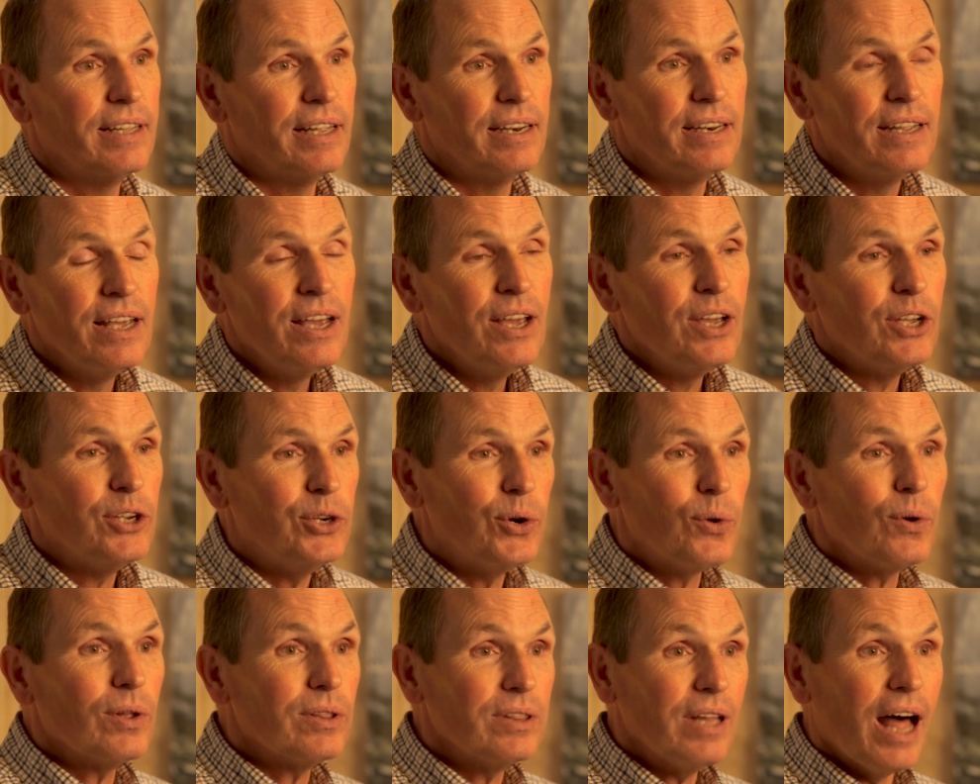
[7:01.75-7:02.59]
that
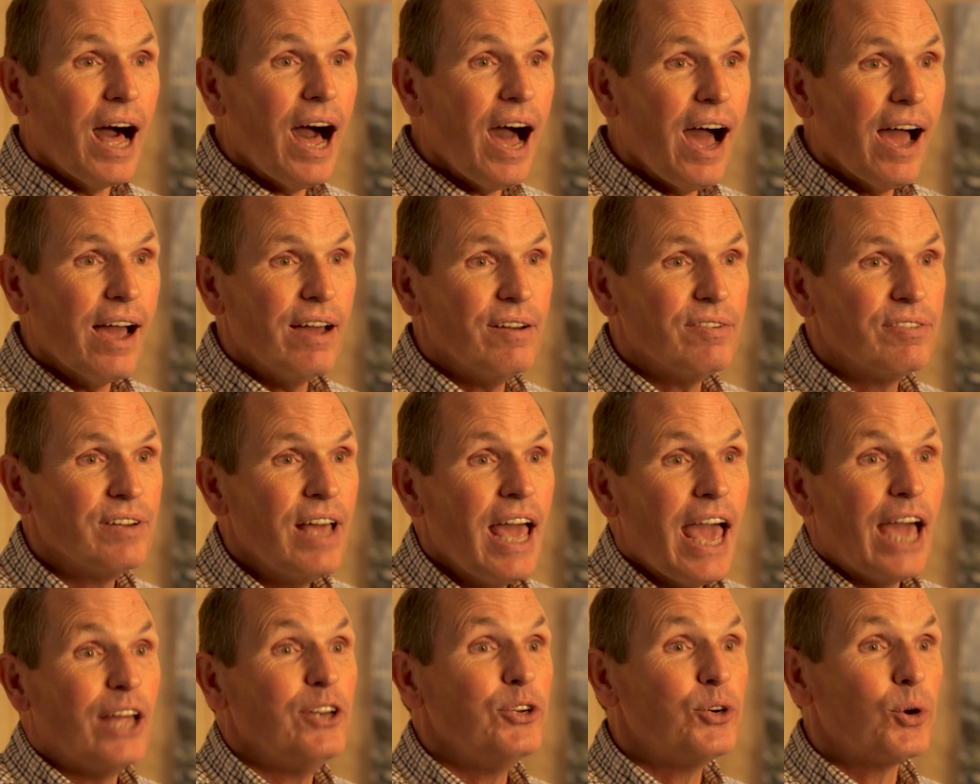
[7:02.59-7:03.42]
you're alive
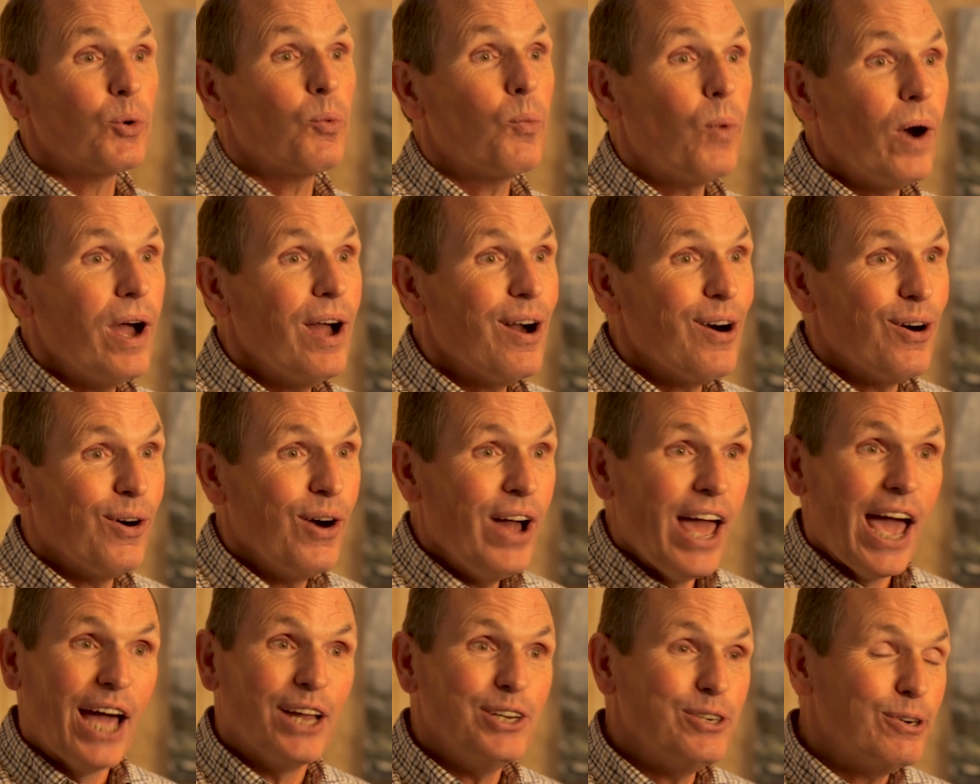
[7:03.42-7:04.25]
and you're
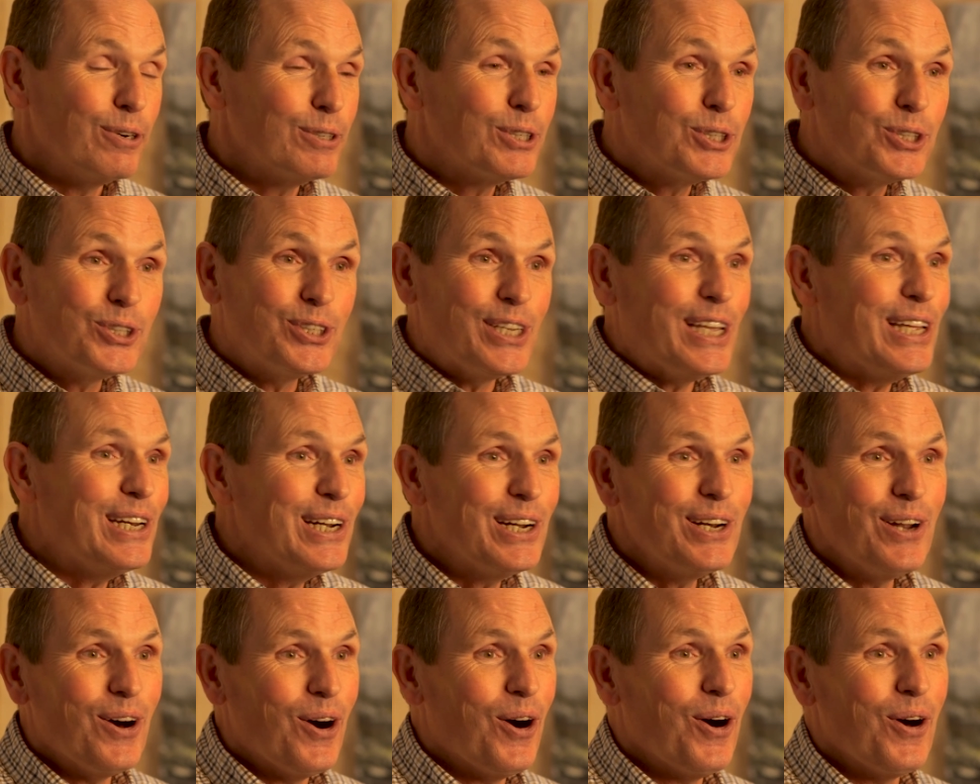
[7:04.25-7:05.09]
well and you're
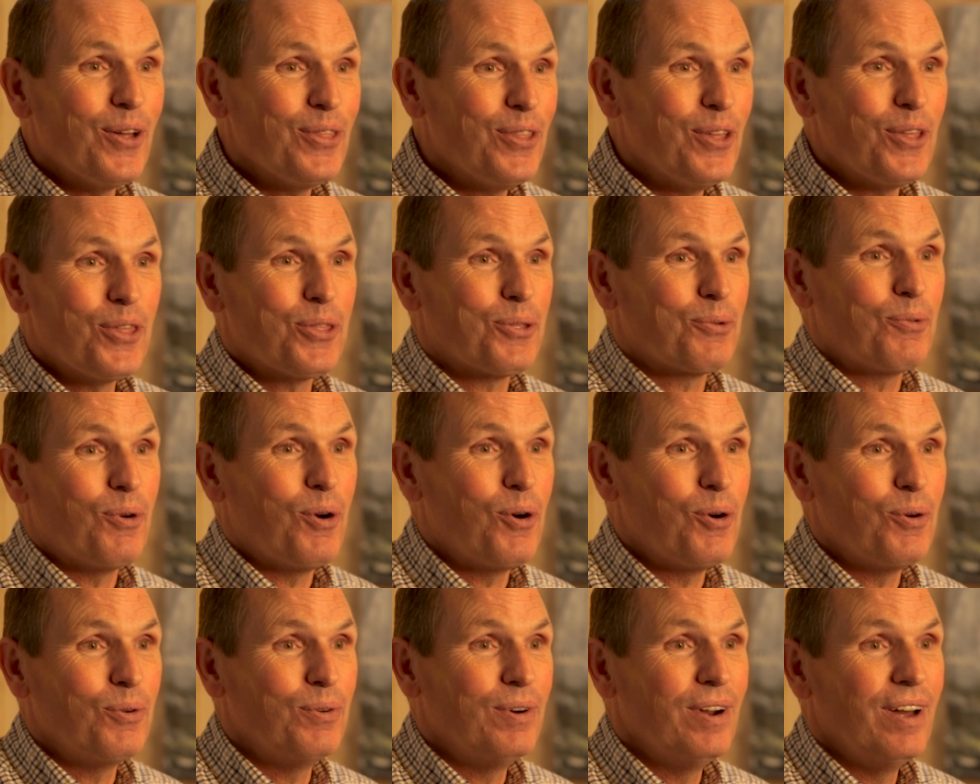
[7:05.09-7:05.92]
seated on the
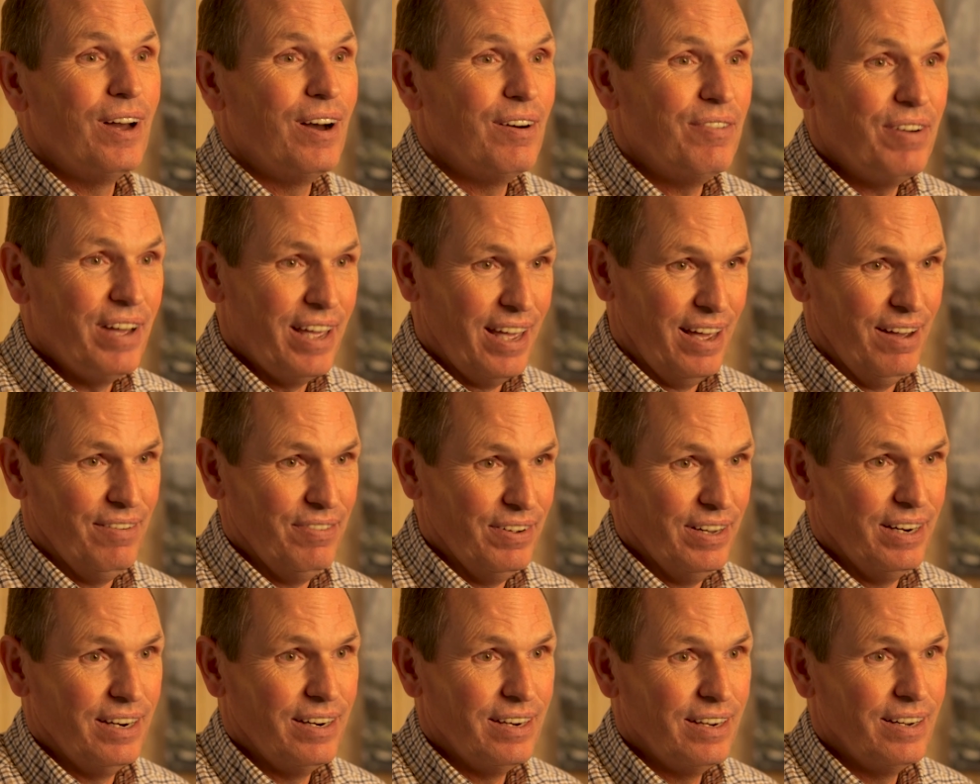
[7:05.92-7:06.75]
throne of
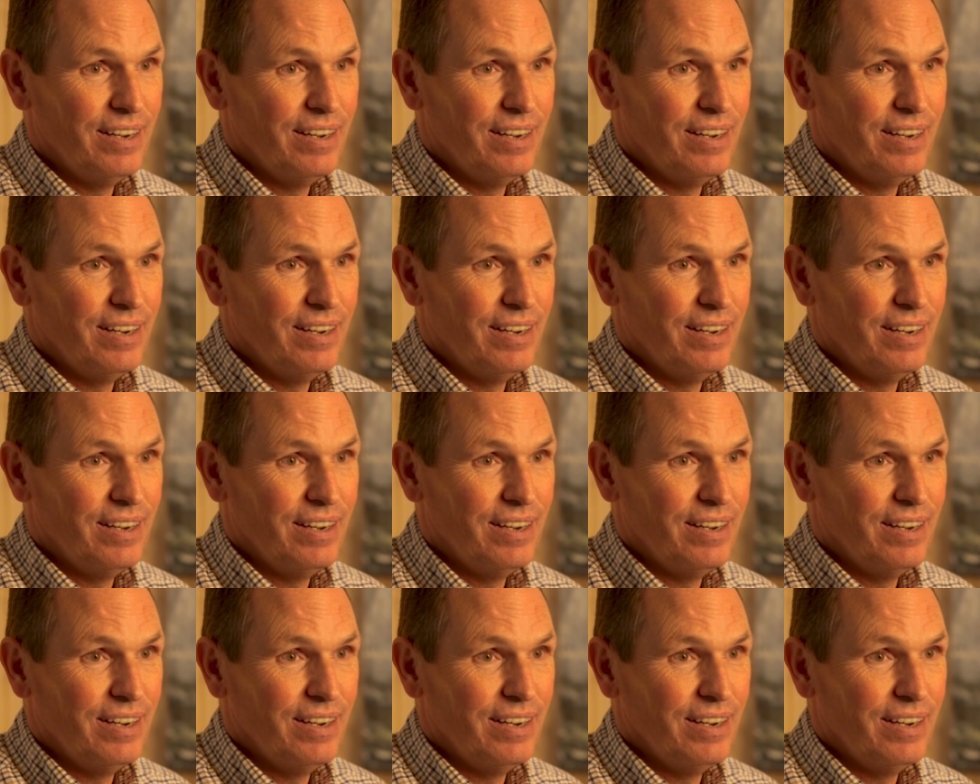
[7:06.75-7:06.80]
heaven.